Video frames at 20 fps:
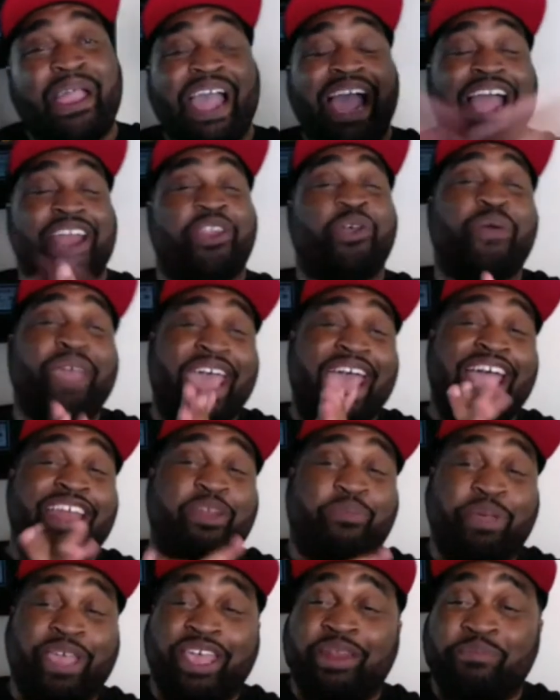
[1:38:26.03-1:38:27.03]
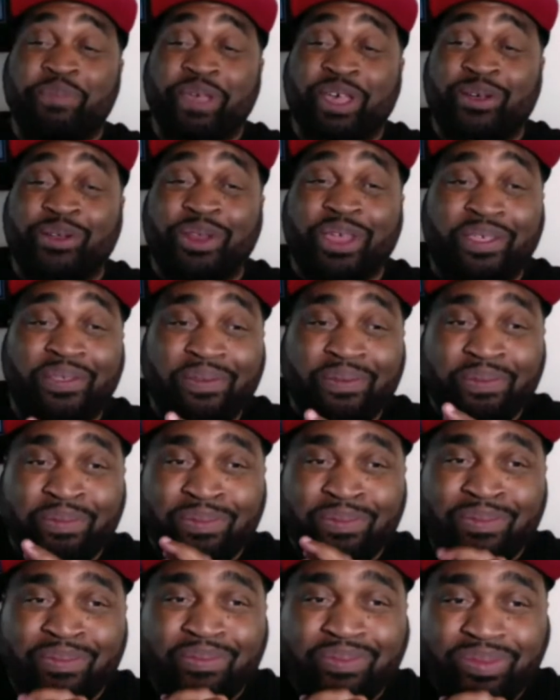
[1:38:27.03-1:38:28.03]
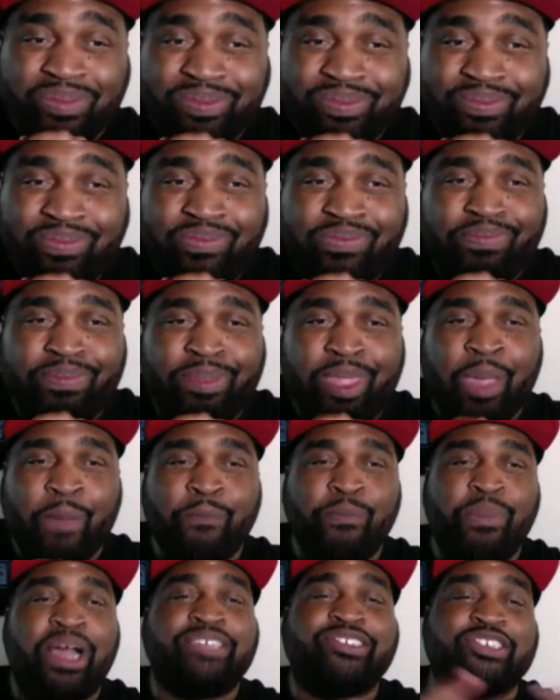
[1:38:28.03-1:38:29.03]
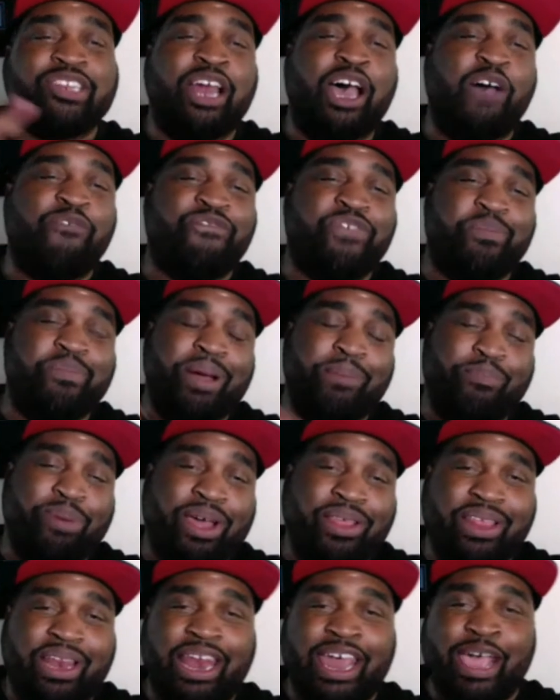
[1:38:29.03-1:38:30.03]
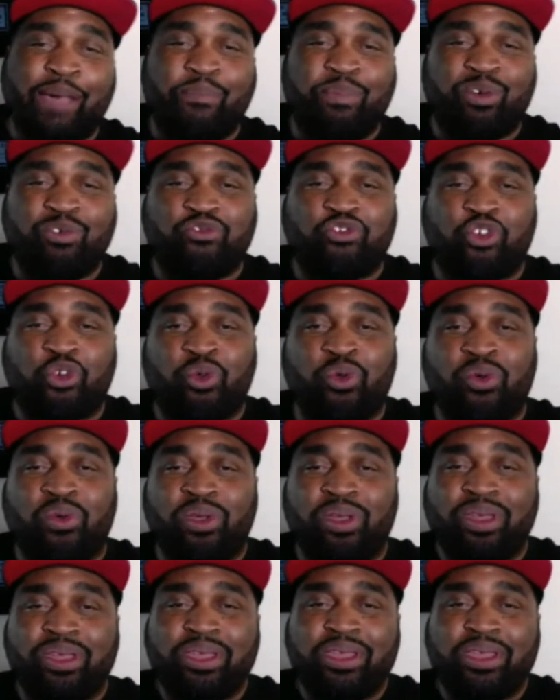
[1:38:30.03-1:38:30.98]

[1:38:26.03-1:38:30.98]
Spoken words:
I knew he had to be in the building. Much love for my brother, Lambo Drew.